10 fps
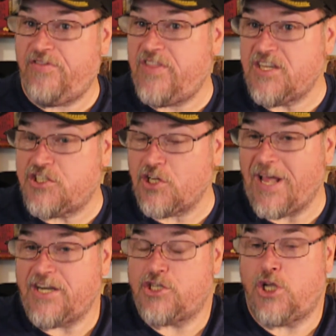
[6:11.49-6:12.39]
These
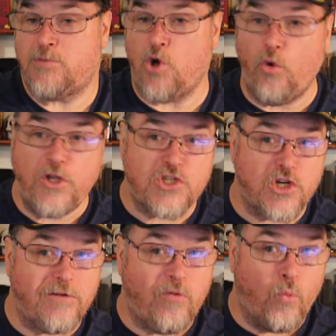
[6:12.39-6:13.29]
gelatinous cubes only
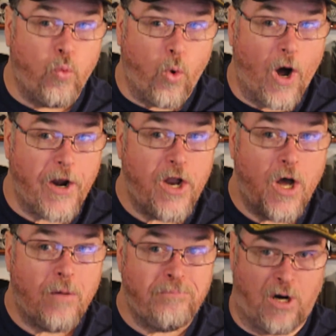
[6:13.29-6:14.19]
serve one
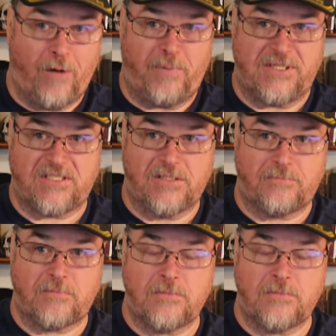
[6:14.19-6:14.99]
purpose.